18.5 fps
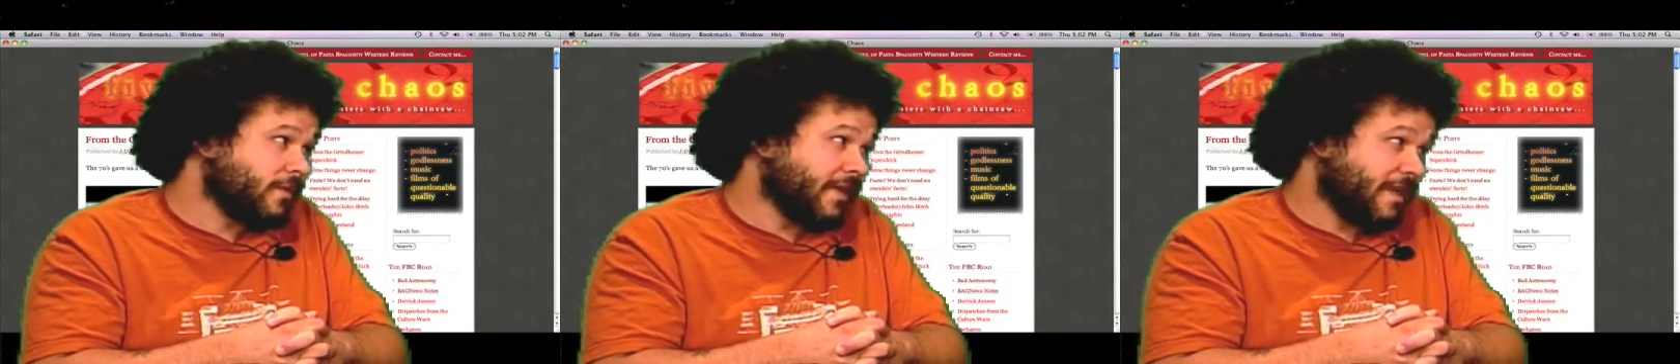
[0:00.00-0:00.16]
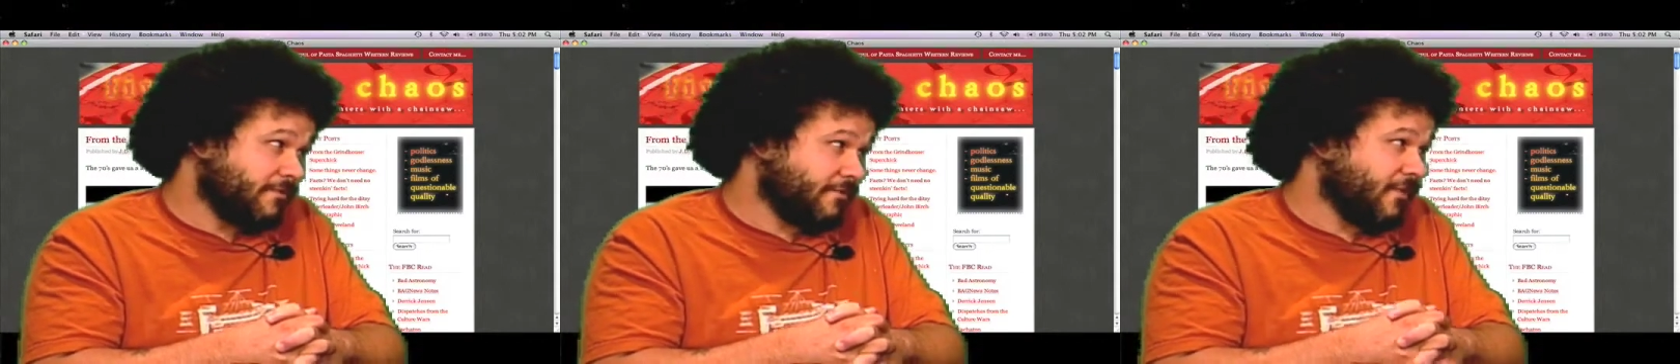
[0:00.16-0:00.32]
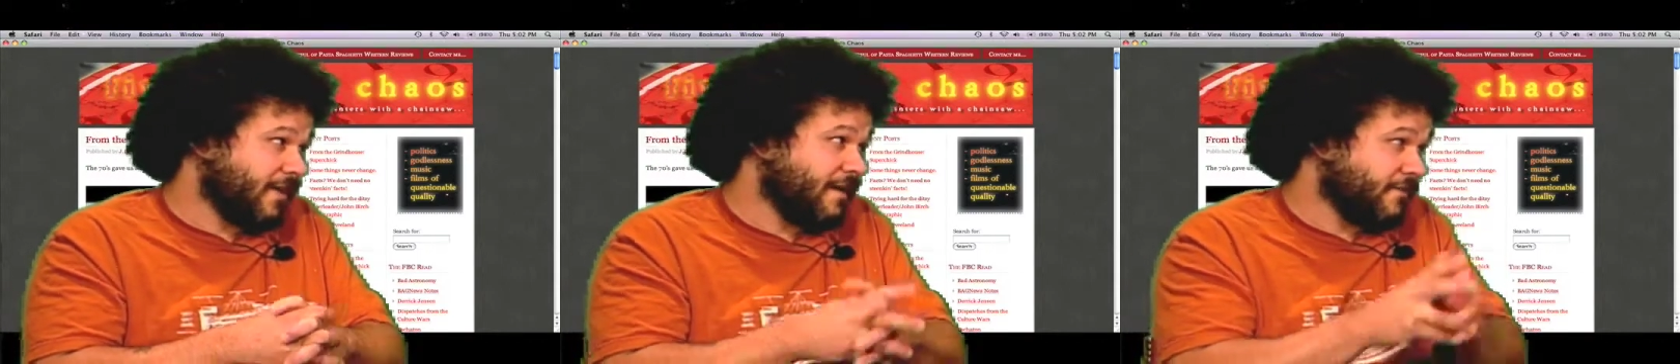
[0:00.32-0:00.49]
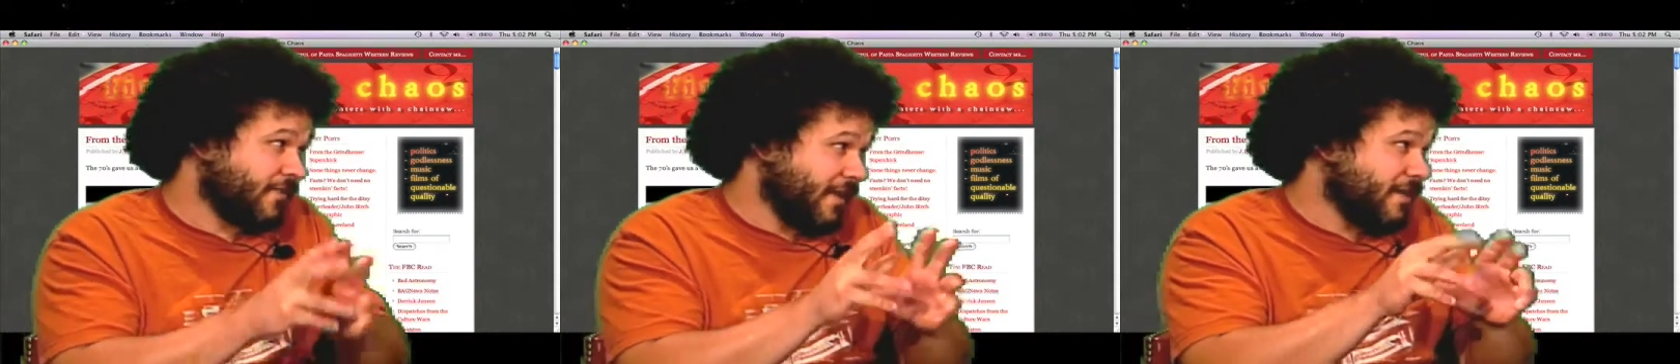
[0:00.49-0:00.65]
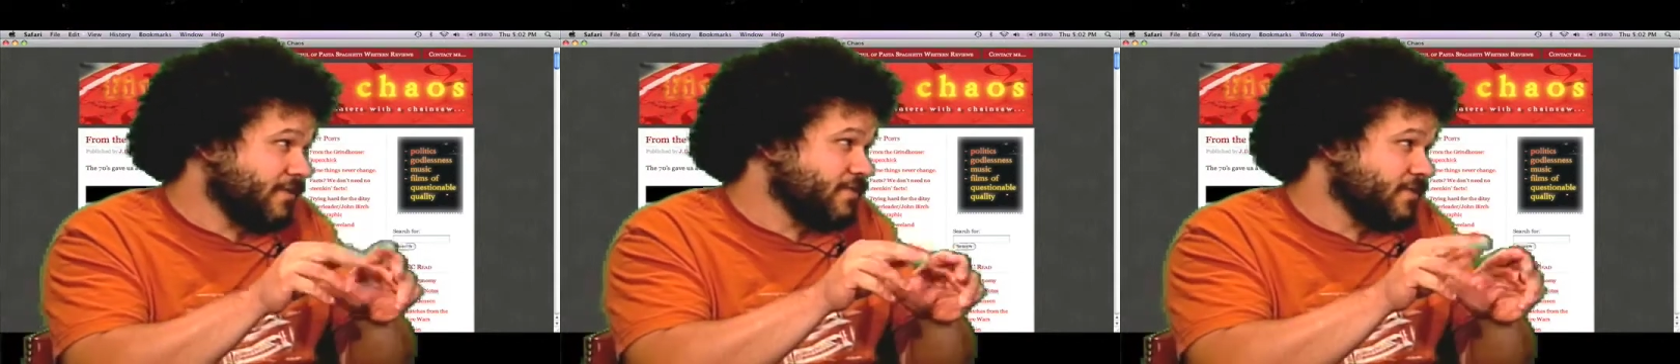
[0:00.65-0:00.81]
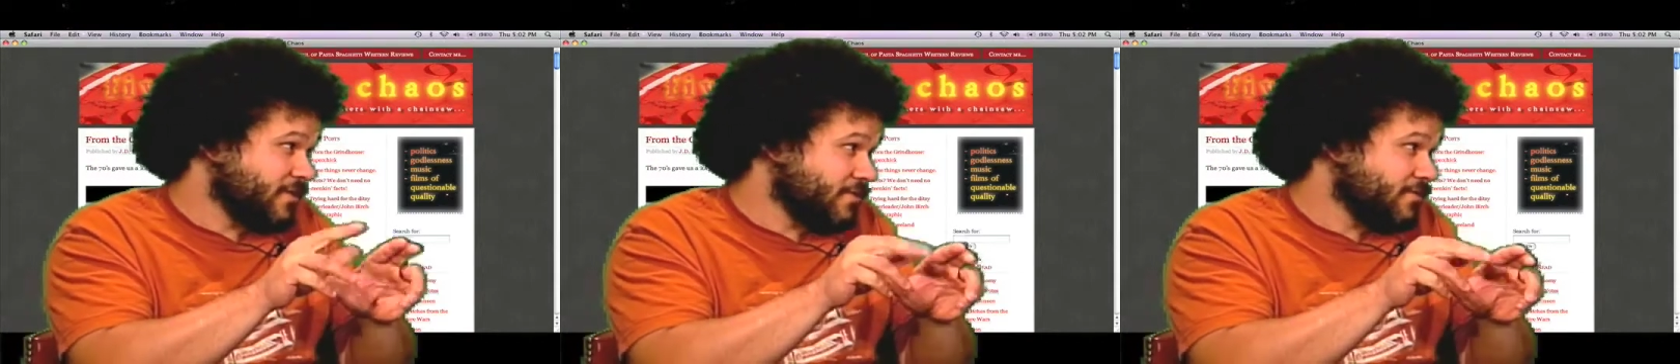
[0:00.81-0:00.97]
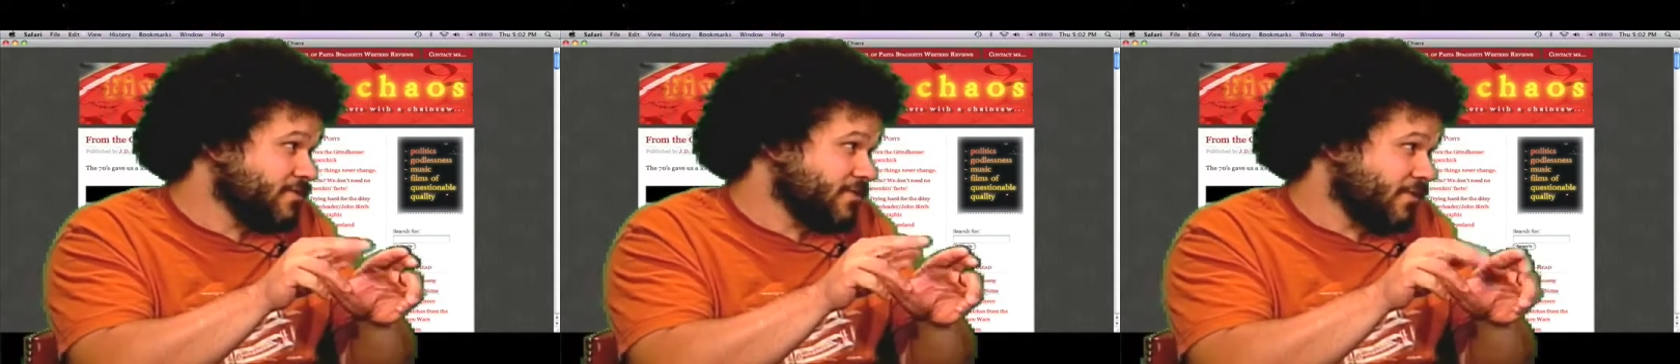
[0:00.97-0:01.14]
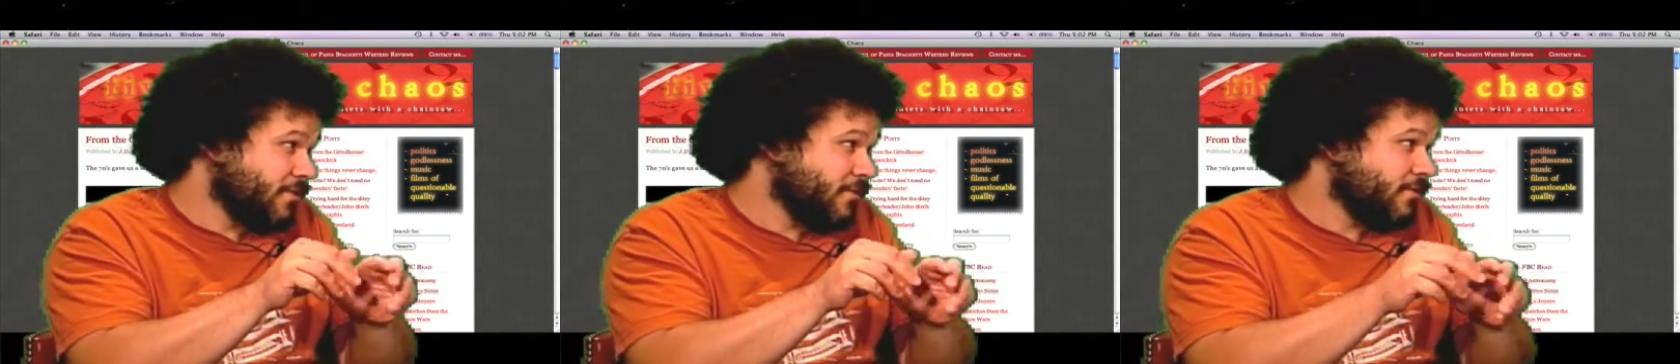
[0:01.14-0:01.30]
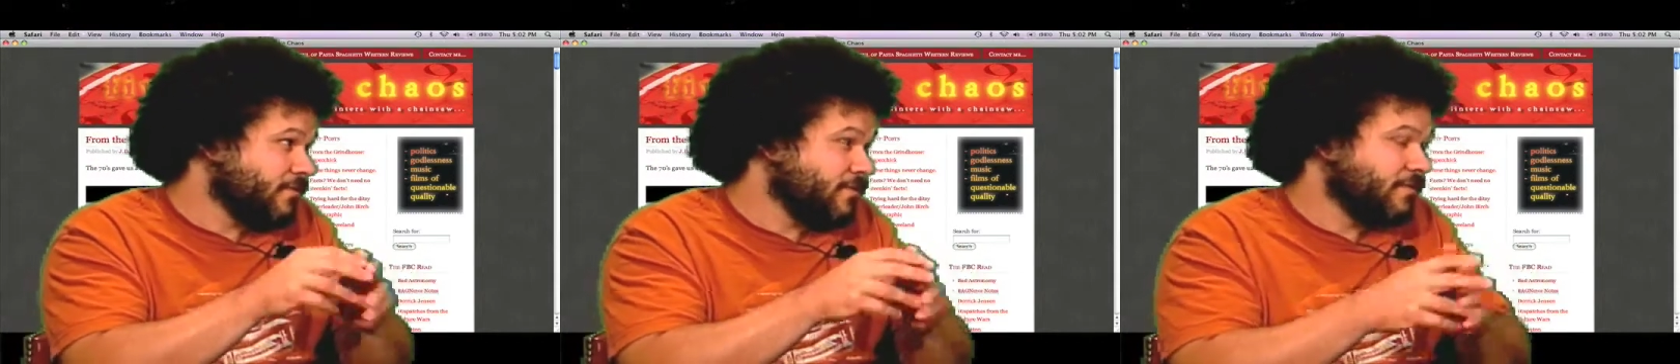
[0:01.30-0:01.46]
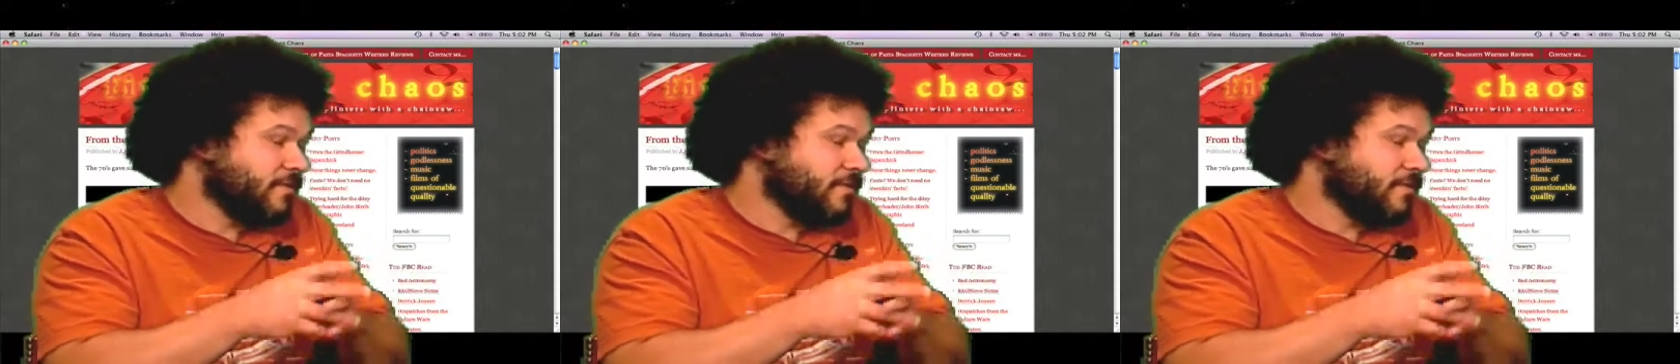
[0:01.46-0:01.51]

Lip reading: not 5,000 years old.